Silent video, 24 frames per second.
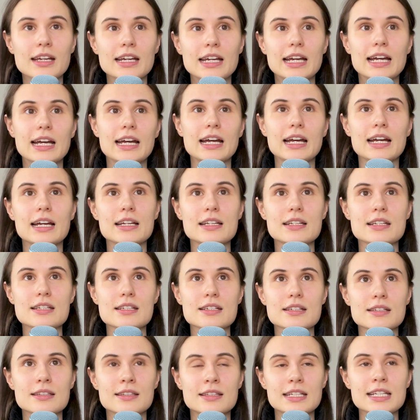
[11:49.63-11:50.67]
And
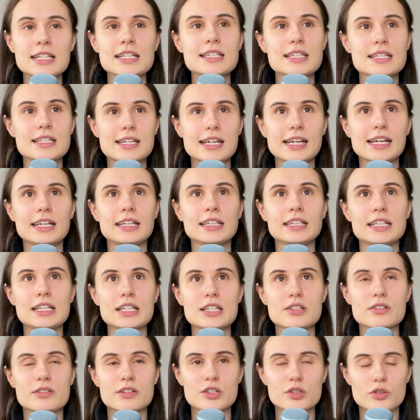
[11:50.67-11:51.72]
this day
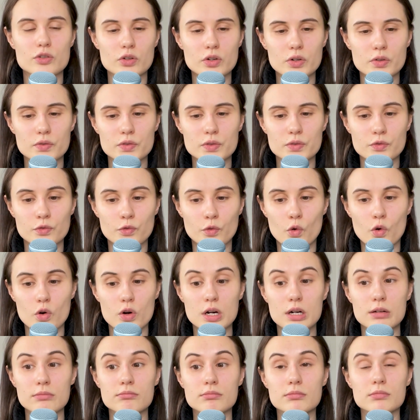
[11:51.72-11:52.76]
is reserved
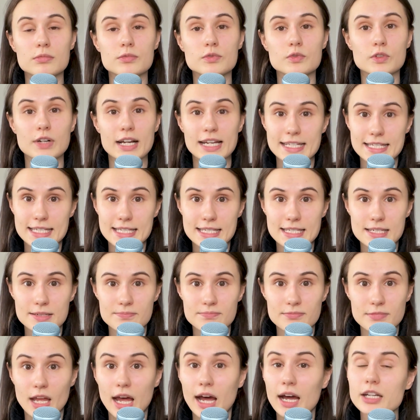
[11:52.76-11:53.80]
for rest.
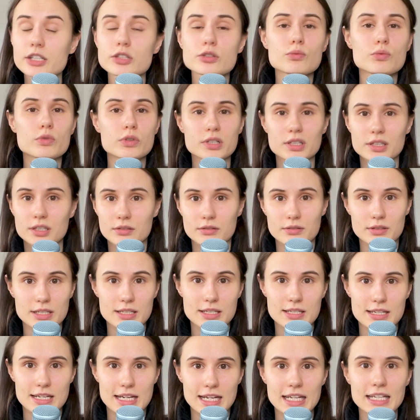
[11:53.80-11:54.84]
I don't work on
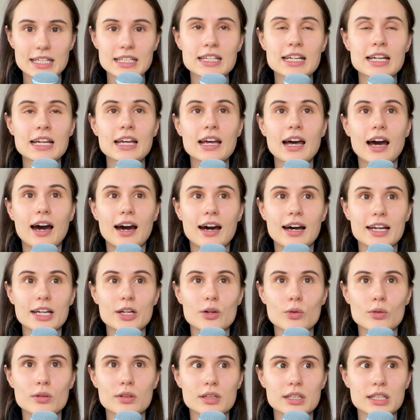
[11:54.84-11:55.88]
this day. I
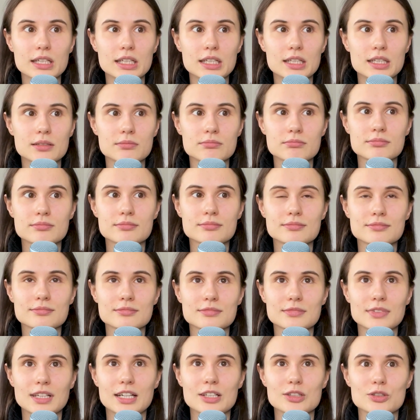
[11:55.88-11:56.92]
only,
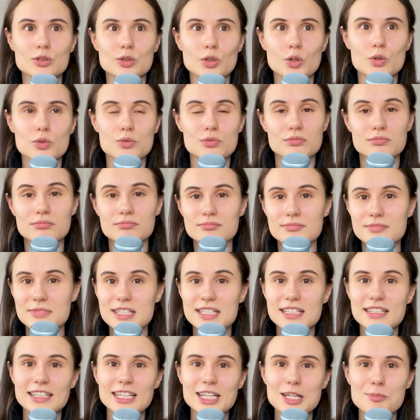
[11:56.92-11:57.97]

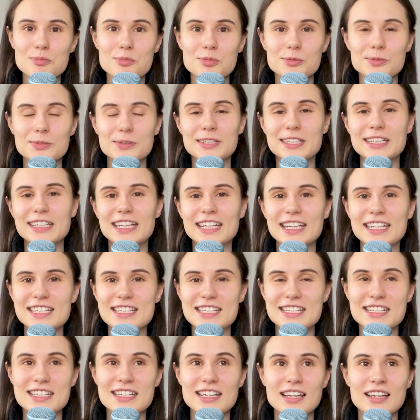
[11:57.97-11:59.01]
sleep,
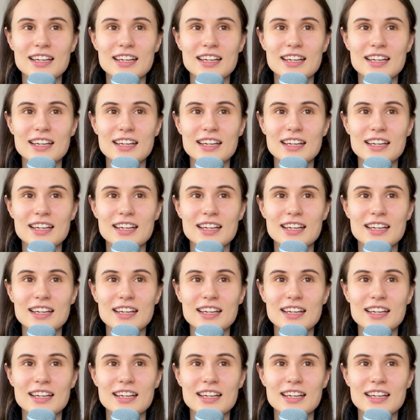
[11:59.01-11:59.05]
eat.